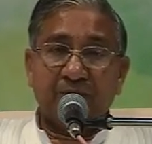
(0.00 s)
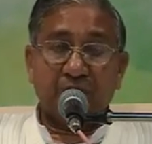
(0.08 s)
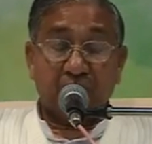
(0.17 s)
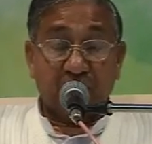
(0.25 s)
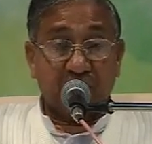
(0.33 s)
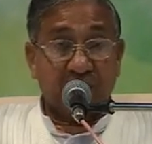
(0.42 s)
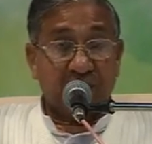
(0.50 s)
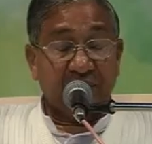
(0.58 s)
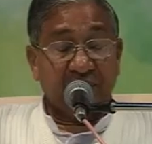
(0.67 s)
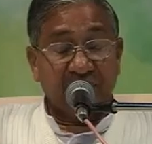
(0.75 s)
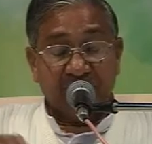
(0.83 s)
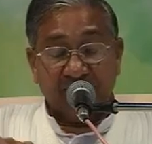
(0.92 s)
throughout
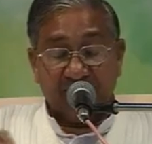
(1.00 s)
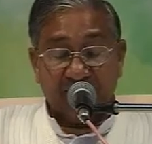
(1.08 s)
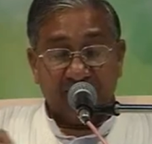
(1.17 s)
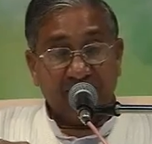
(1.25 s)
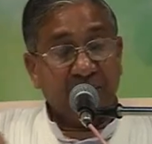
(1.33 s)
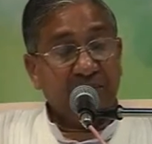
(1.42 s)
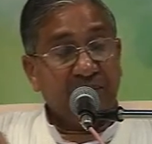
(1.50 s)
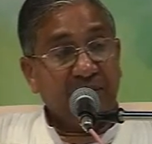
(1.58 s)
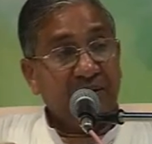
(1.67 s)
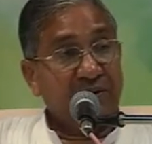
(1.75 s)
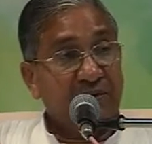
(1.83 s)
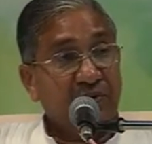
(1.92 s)
the day,
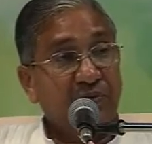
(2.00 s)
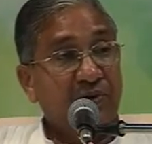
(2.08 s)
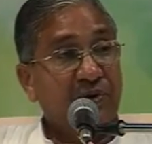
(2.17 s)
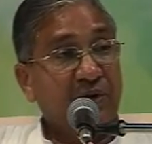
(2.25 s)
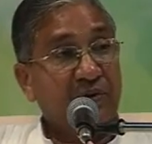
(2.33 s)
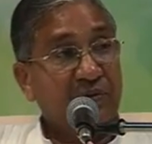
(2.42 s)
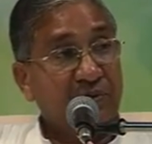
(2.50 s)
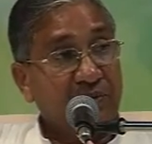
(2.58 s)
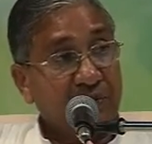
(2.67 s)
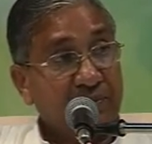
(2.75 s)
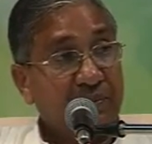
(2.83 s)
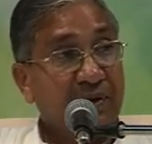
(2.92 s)
Baba wrote down
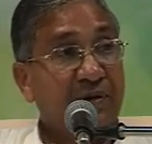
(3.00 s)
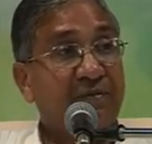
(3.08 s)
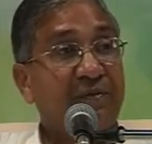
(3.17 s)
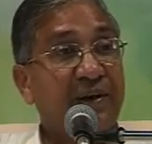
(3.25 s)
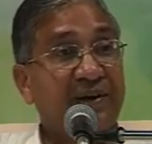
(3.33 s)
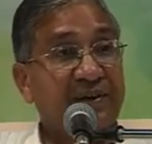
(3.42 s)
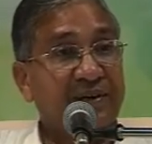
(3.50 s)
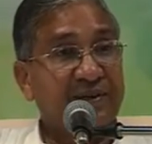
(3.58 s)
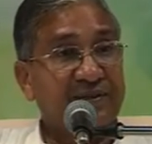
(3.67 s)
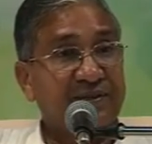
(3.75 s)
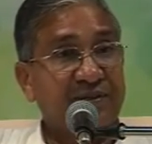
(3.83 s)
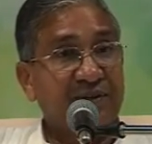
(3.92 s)
number of
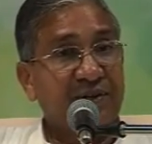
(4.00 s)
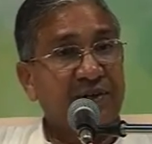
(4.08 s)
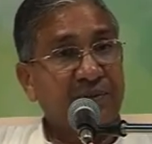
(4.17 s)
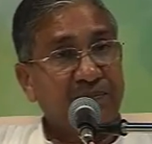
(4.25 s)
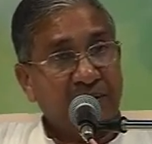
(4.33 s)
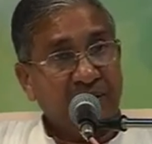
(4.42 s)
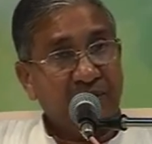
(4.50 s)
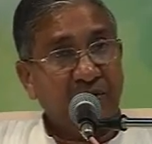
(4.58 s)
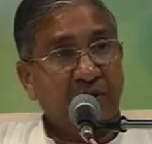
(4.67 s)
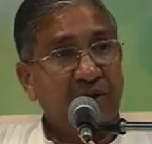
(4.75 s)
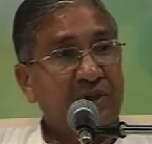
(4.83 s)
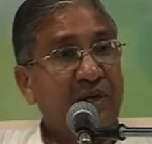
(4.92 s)
letters. He replied
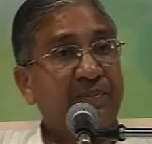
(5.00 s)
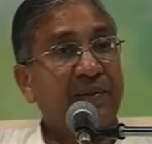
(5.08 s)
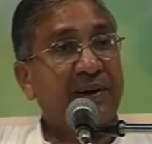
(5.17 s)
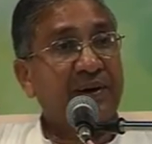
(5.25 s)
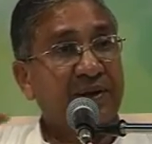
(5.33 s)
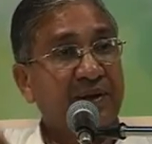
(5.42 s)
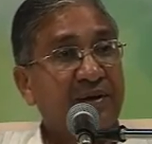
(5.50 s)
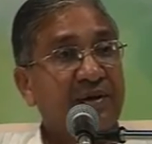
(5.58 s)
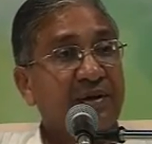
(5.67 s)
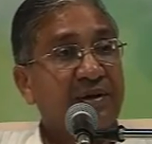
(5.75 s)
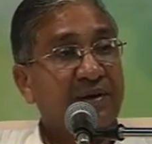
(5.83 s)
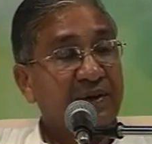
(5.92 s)
all the pending
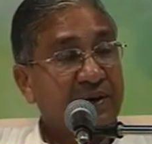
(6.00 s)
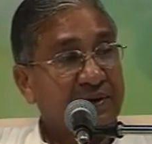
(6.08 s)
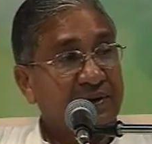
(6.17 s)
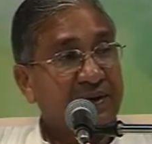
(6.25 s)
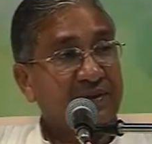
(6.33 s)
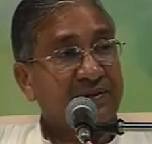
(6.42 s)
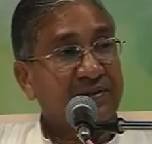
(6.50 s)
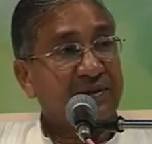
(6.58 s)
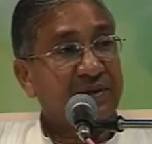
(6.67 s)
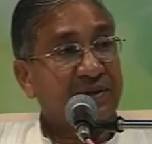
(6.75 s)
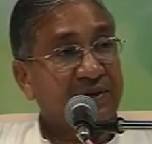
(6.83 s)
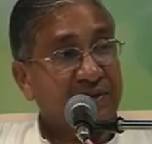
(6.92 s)
letters.
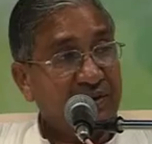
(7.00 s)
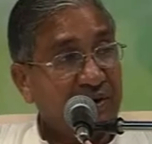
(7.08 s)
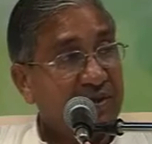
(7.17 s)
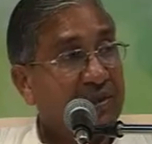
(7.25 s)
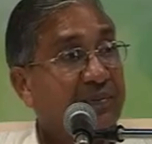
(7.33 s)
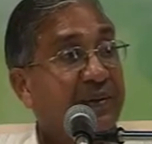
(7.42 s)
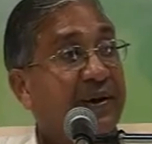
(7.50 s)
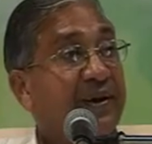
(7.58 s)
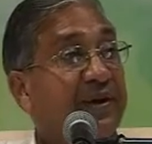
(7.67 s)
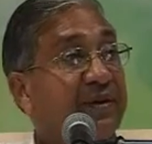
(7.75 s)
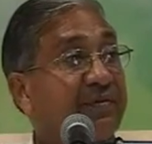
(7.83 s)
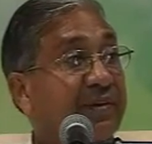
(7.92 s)
He did all the
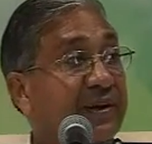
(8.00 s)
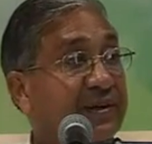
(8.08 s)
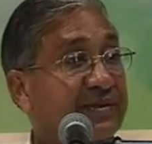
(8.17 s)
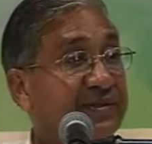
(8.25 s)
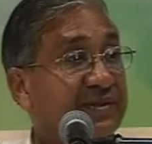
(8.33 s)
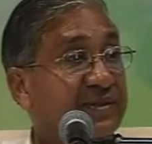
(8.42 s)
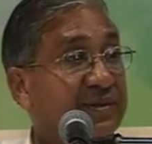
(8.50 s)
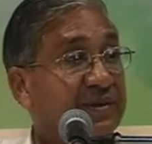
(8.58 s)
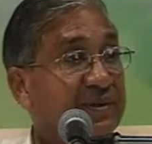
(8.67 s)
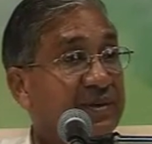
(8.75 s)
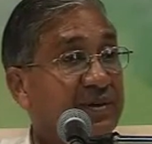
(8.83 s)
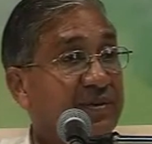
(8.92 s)
pending works,
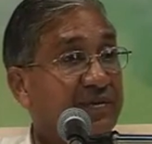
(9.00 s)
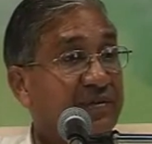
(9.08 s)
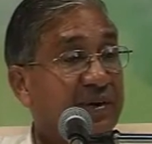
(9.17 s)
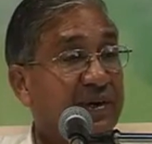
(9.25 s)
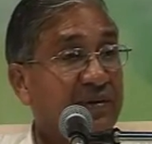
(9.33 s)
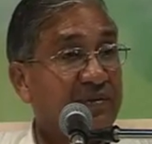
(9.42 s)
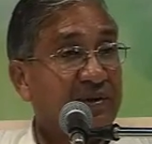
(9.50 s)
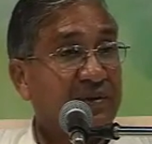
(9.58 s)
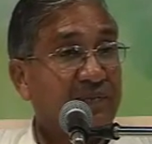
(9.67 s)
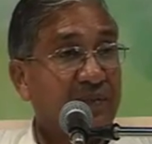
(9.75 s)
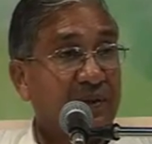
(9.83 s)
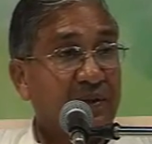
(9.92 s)
whatever.
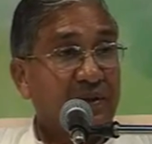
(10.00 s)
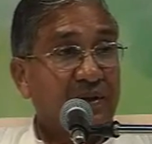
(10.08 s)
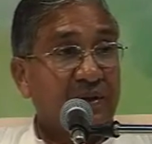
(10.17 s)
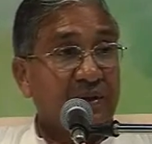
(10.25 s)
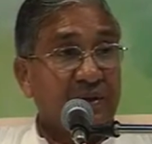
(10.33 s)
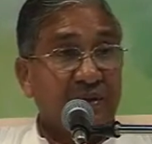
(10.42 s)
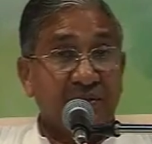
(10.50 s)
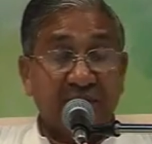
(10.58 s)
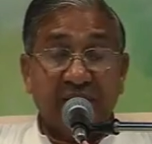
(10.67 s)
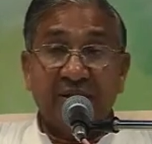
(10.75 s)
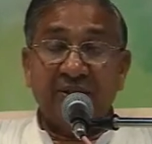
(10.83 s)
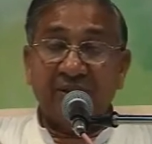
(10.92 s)

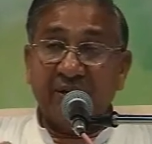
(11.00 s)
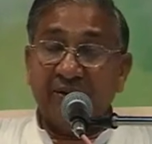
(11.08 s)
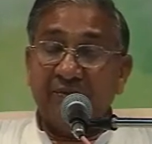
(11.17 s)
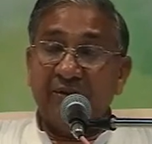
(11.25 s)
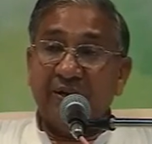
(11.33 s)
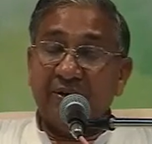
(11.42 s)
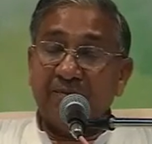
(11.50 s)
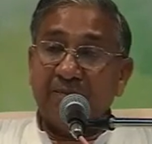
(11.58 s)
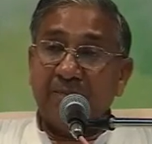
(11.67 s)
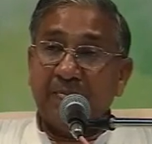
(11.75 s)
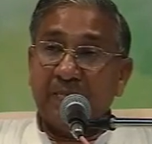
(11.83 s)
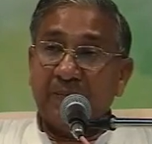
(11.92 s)
Then in the evening,
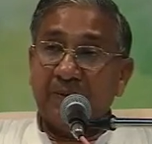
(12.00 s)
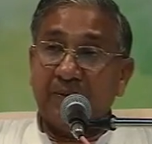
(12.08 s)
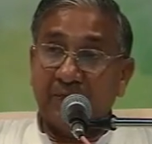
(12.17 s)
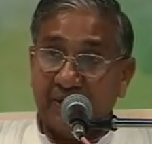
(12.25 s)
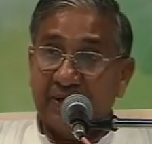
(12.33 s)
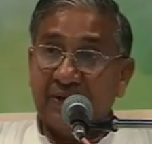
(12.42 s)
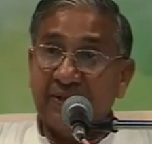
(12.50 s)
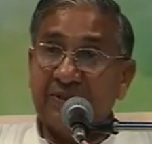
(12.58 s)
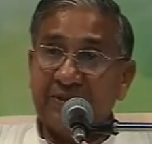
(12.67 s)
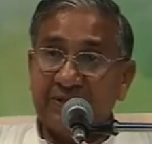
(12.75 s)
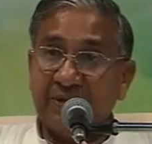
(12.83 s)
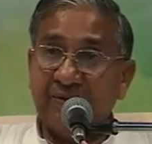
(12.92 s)
on
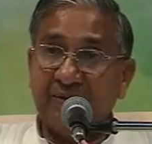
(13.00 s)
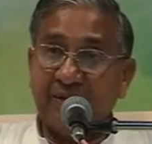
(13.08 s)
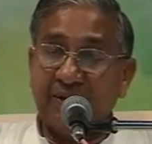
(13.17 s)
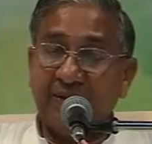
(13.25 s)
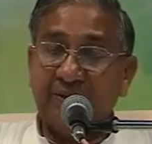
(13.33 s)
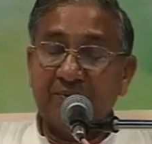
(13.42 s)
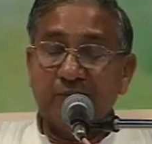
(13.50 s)
18th January.